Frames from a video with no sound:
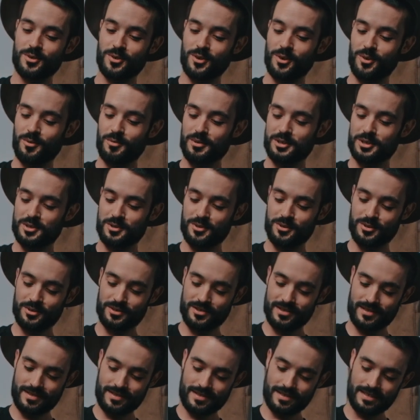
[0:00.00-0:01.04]
or original
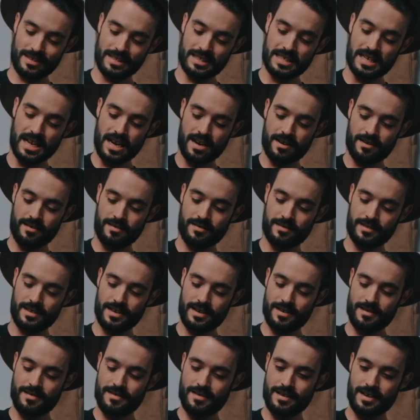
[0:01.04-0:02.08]
deck on
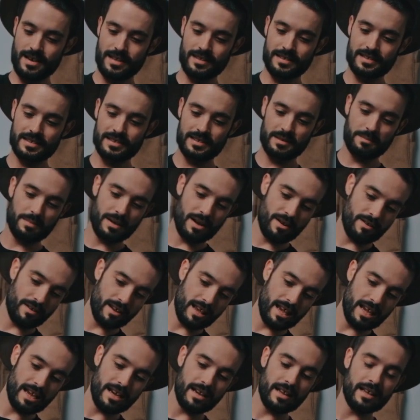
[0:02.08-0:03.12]
there, this is about
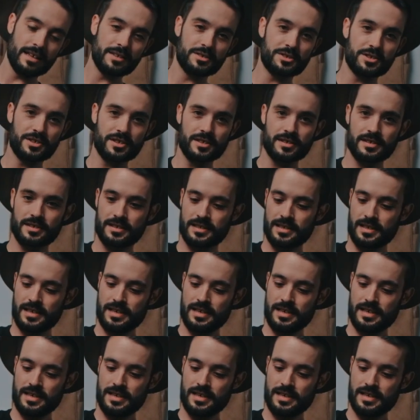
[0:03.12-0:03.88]
8 inches,